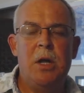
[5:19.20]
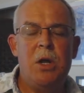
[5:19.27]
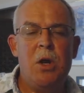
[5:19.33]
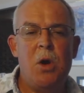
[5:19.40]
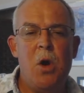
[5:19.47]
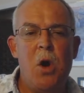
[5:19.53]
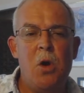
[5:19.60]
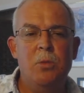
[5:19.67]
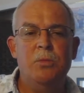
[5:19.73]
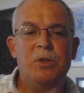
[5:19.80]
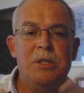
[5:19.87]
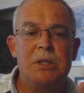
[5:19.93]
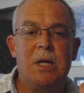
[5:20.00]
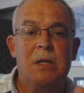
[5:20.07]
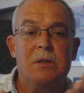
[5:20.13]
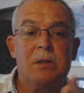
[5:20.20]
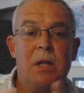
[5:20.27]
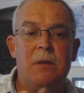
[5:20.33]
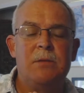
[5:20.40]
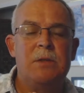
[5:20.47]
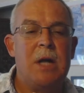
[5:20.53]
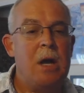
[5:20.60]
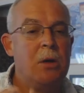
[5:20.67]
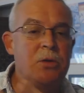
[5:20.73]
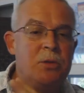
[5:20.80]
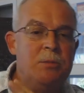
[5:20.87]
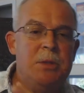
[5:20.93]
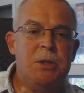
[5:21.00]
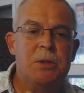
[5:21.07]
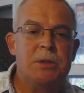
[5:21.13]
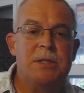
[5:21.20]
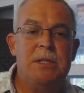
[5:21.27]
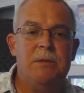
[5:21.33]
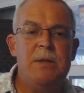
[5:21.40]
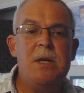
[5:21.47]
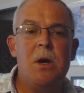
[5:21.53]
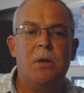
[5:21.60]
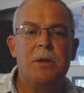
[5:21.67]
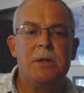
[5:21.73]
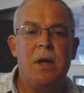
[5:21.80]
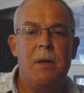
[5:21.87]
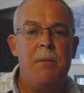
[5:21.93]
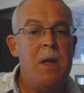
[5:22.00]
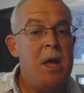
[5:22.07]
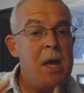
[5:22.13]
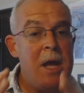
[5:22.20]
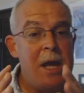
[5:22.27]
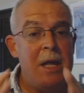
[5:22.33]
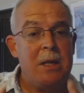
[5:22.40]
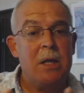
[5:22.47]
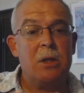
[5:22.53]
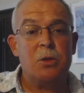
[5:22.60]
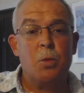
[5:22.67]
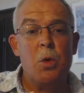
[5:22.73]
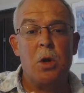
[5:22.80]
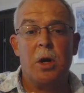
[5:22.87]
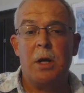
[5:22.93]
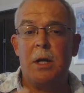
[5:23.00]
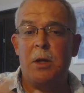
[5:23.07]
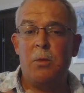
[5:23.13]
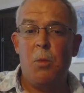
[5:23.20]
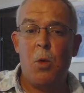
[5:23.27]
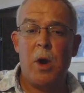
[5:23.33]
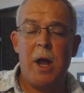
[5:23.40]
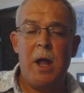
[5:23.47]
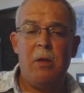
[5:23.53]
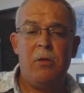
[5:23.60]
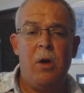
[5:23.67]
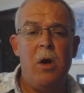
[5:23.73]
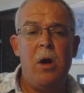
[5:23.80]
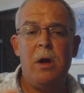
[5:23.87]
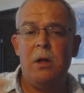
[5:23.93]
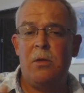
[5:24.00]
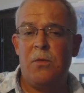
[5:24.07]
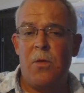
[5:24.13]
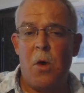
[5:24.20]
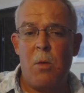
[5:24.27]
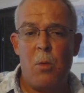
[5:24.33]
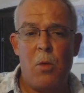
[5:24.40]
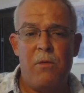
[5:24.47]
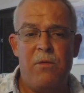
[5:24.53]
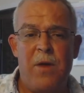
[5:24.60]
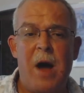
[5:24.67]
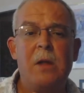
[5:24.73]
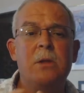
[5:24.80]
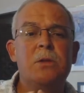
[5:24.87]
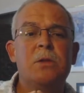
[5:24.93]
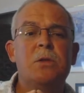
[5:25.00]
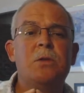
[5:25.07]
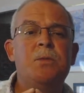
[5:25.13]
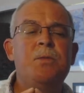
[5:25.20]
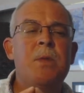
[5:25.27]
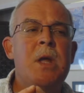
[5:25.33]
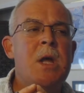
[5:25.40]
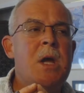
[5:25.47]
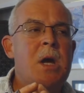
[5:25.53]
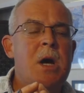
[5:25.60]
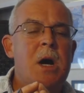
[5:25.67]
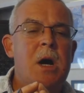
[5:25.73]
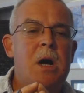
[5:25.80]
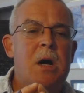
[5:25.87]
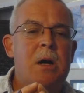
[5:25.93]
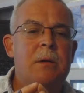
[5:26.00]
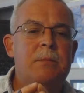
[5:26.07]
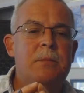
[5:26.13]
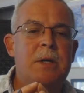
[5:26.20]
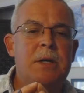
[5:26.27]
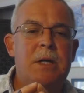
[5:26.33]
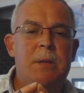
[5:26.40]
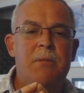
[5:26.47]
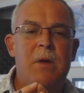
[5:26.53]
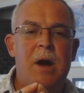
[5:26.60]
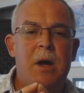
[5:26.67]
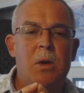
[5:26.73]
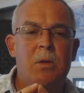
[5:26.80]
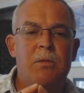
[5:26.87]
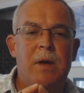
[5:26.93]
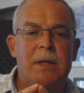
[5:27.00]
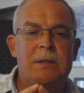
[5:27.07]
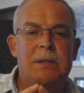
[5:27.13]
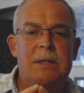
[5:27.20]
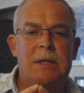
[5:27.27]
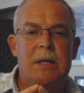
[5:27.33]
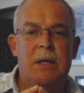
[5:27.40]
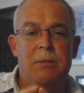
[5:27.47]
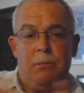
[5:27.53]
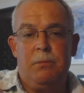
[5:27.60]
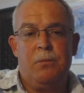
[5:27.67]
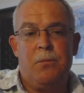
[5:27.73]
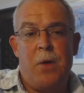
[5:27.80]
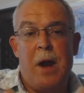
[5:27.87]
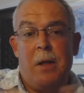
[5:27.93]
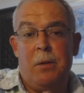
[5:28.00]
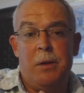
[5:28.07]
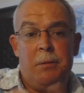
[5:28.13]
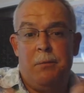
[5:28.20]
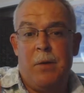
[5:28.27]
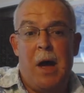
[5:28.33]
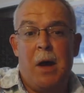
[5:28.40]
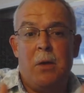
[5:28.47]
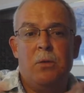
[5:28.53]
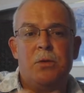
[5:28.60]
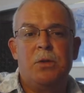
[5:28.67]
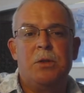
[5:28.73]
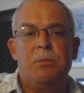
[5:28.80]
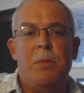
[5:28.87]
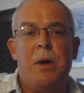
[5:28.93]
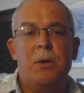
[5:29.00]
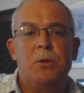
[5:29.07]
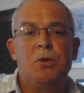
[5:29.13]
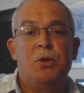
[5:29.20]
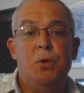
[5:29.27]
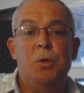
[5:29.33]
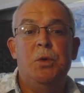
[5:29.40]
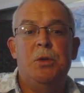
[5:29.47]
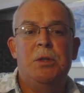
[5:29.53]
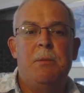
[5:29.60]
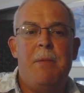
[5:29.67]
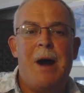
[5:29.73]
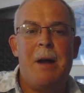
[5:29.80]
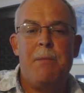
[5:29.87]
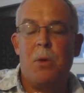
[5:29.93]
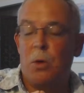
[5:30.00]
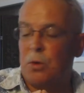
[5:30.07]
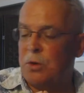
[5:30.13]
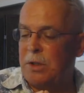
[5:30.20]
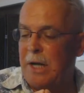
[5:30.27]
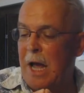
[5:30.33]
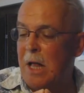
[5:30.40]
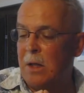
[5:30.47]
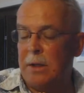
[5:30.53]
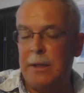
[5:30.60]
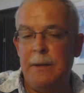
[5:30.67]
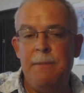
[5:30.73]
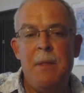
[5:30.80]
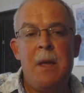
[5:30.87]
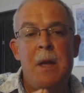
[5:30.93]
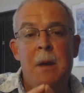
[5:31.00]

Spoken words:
homes and nice lifestyles and be on TV all the time. It does work. It's more hands-on. It's far more volatile than deep value investing, and frankly, value is just better suited to my personality.